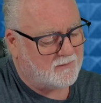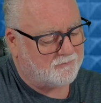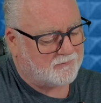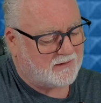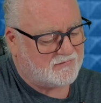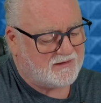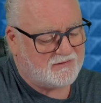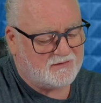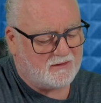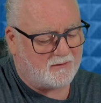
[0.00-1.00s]
It
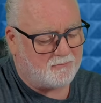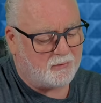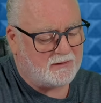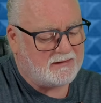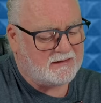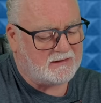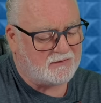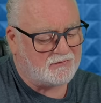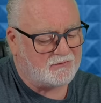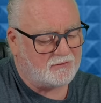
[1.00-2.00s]
says here,
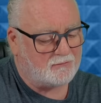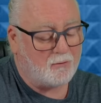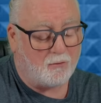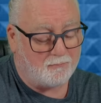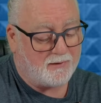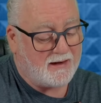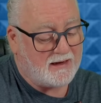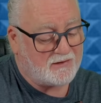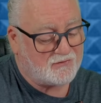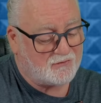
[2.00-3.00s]
press
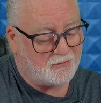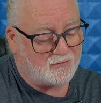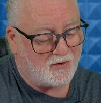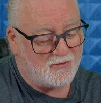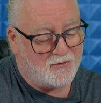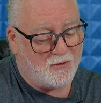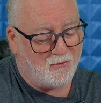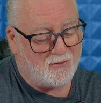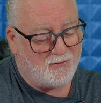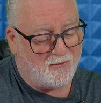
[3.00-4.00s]
to turn
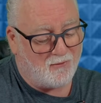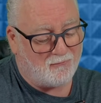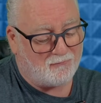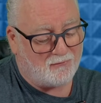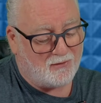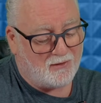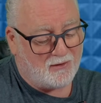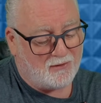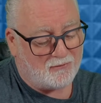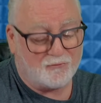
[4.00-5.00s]
on off
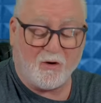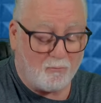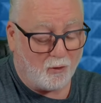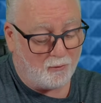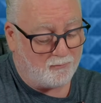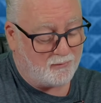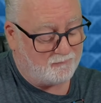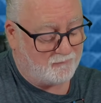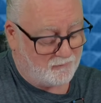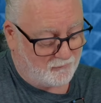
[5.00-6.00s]
the drum loop.
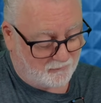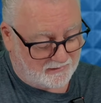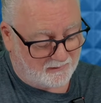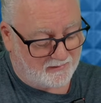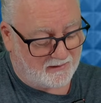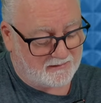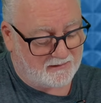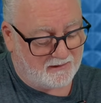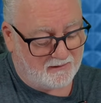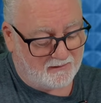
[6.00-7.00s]
Don't care about that yet.